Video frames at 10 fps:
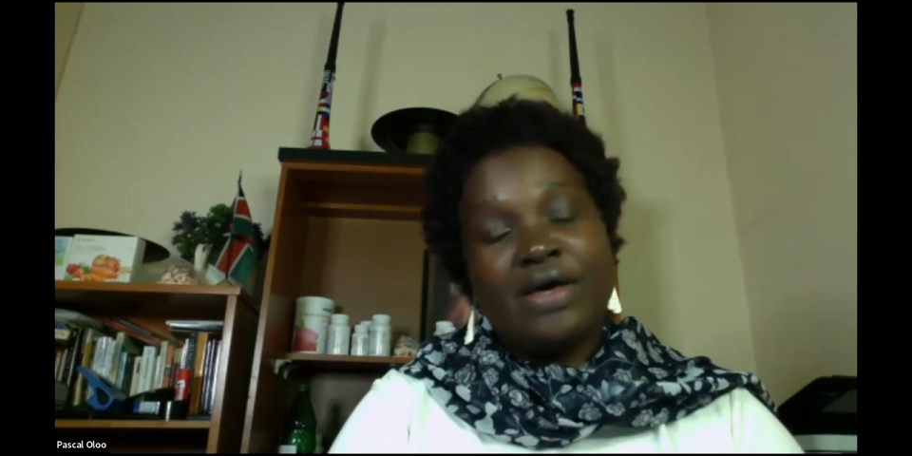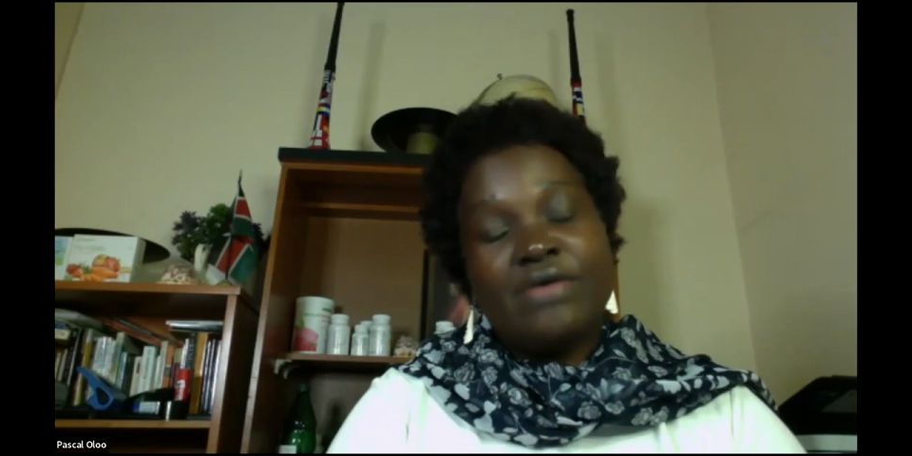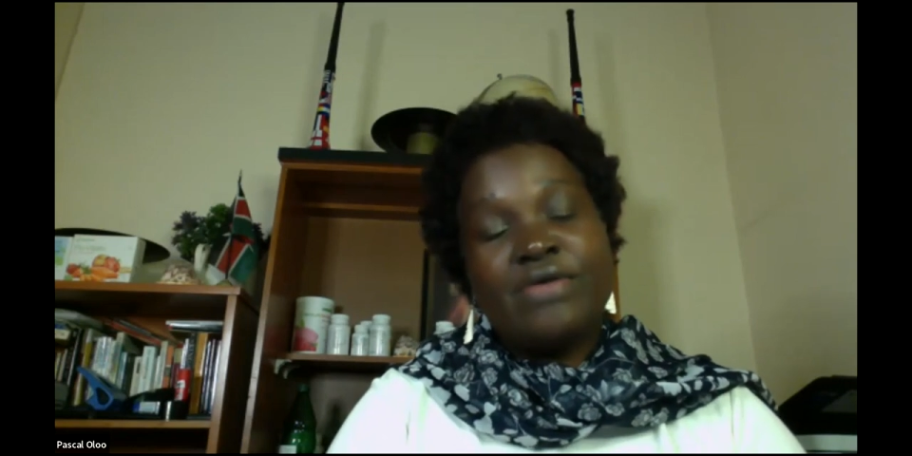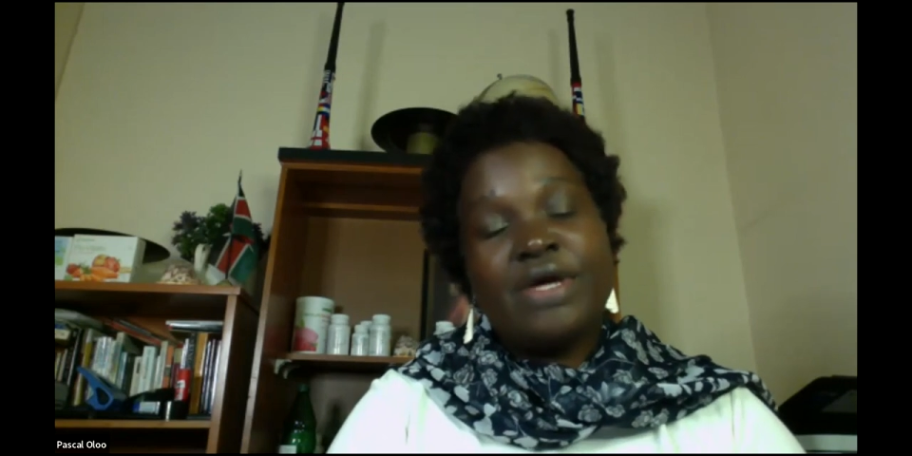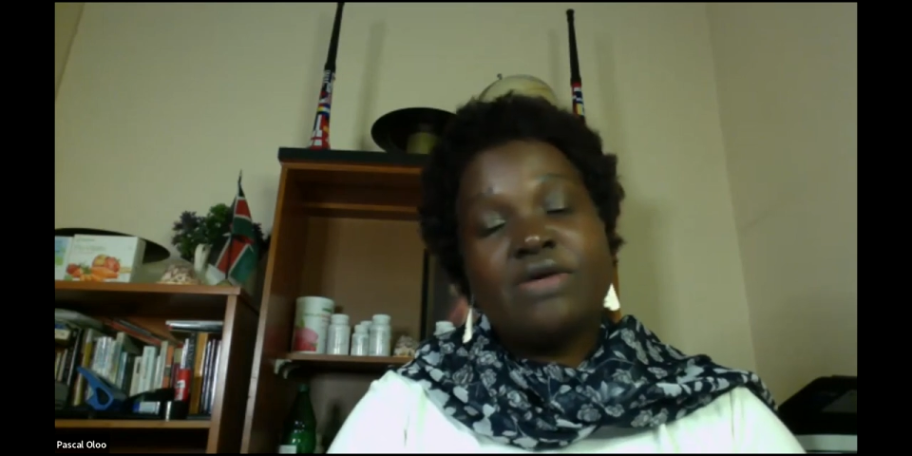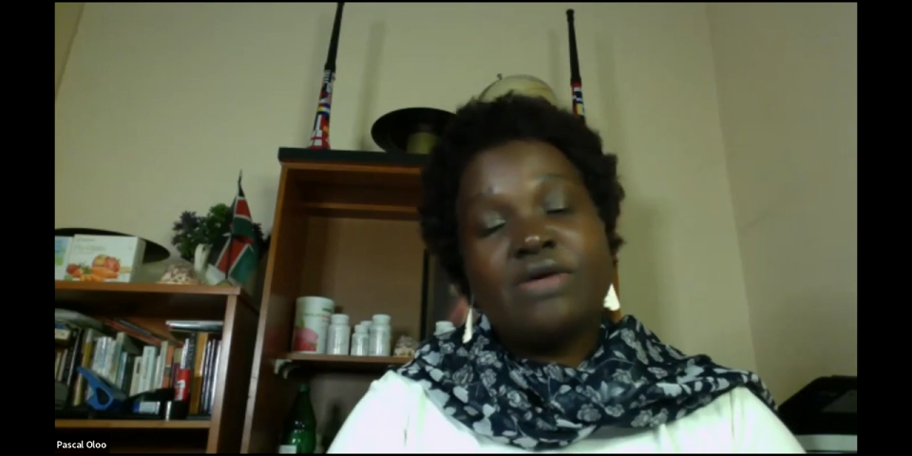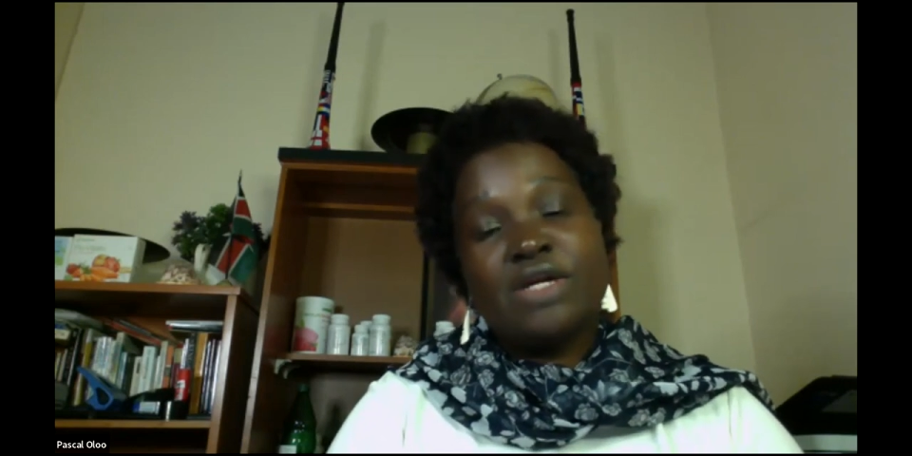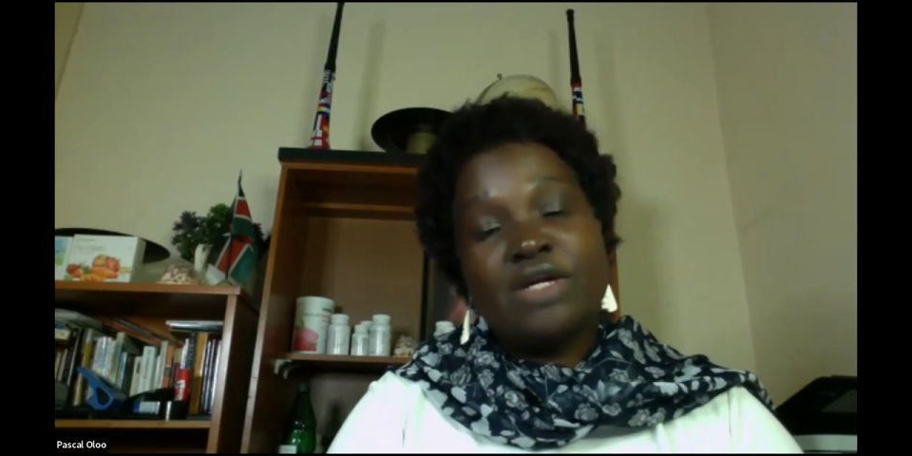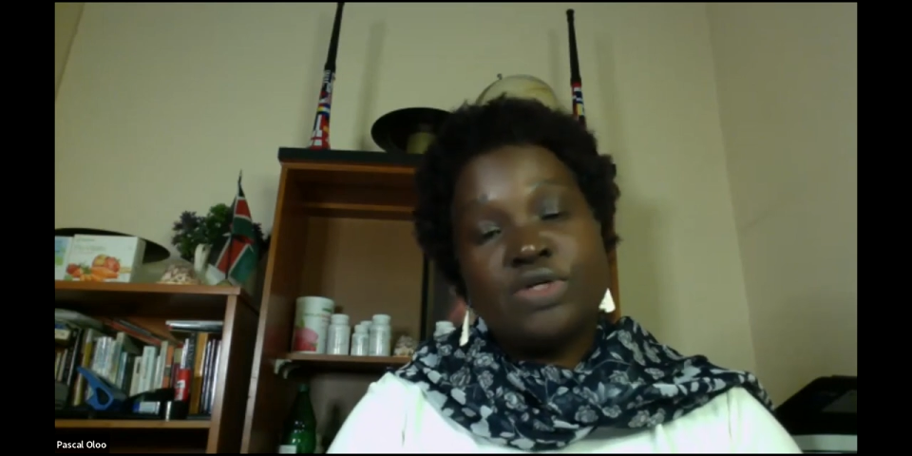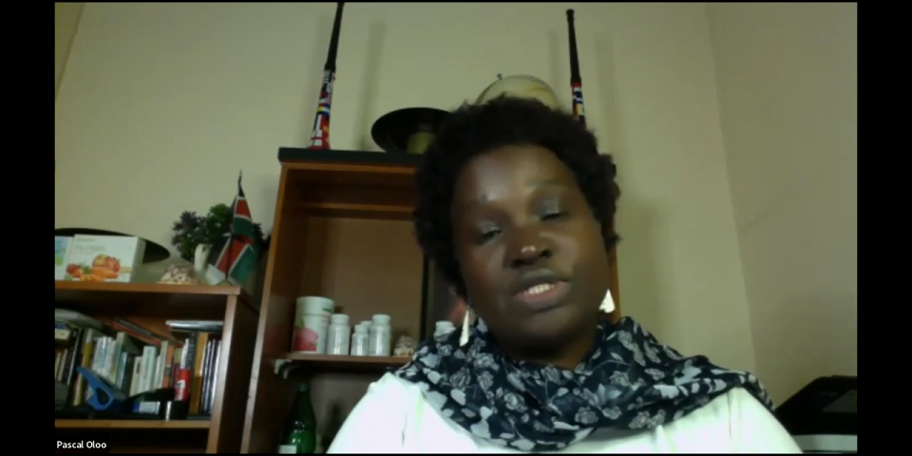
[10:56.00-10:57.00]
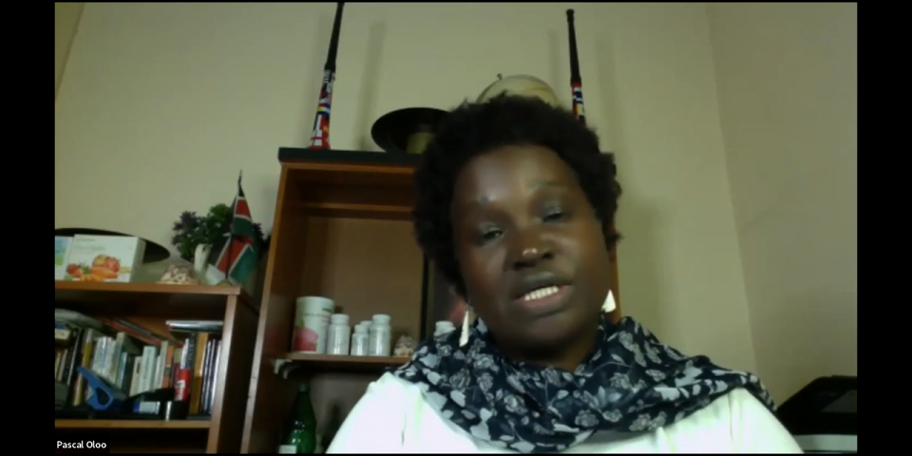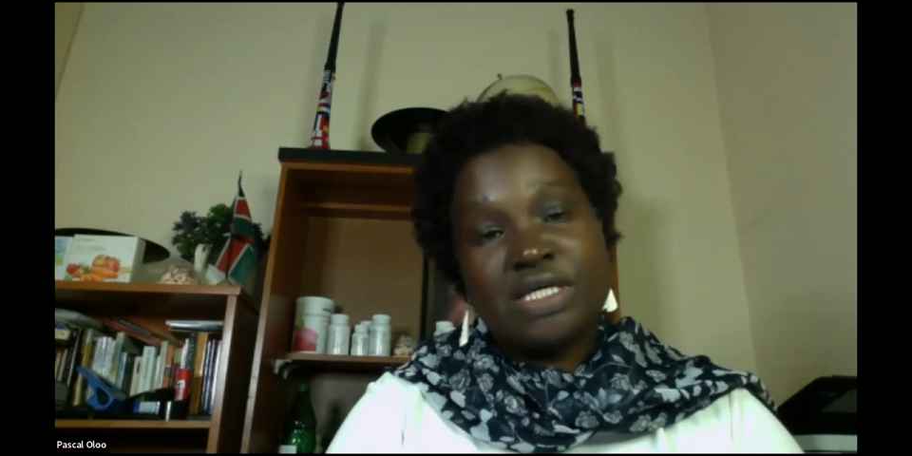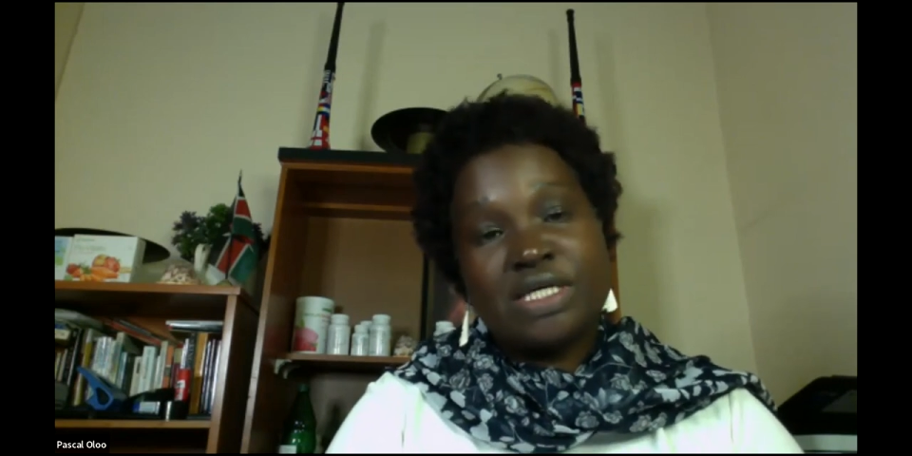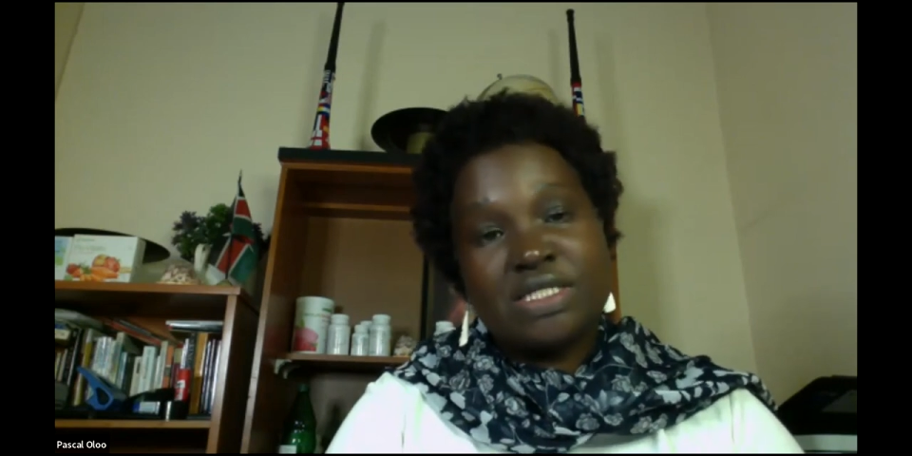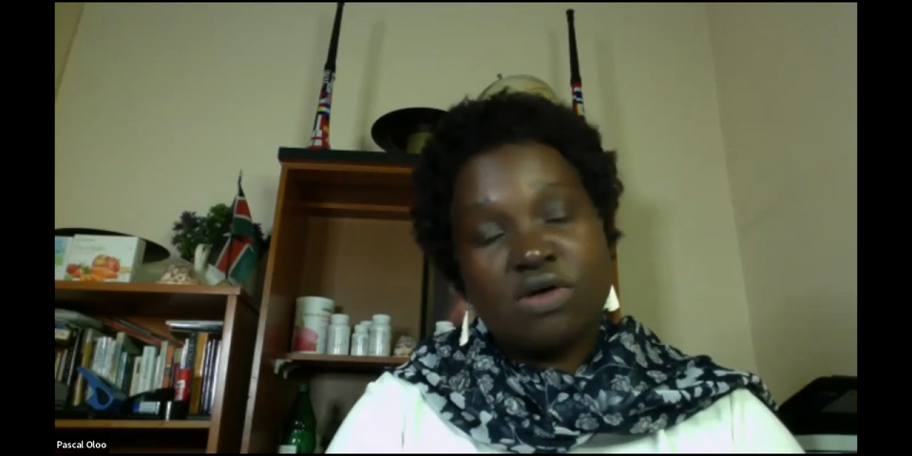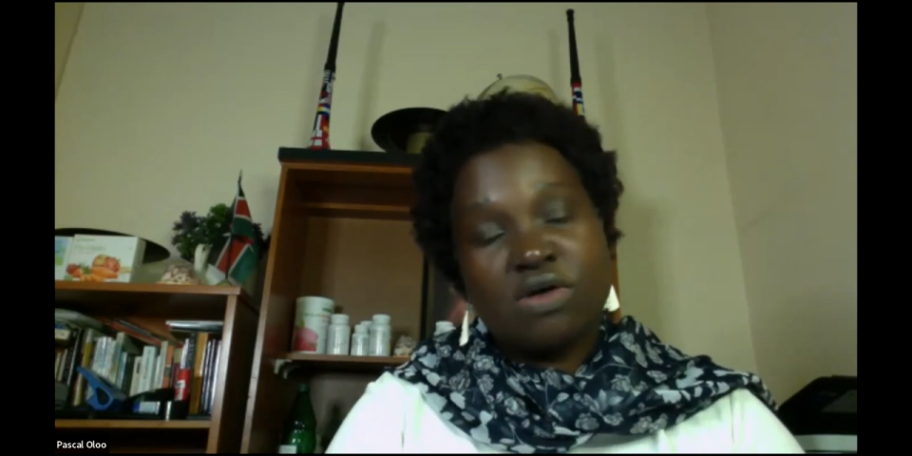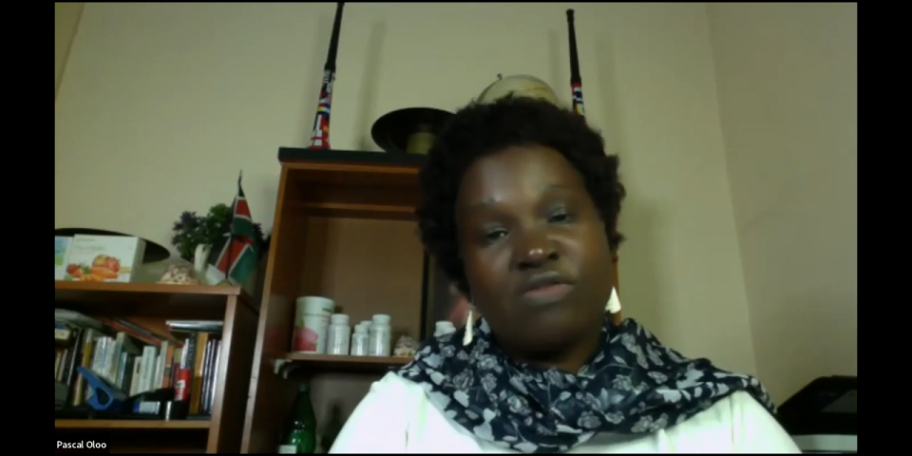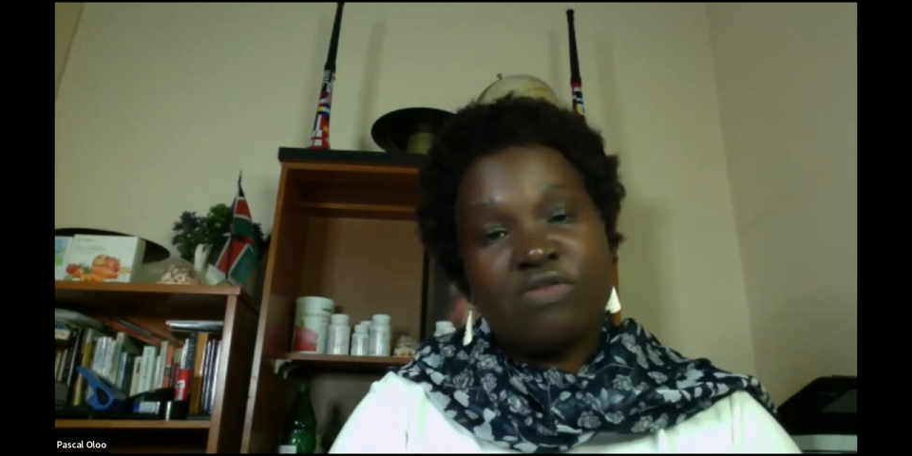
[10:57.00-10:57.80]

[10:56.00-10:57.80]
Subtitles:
regular doses of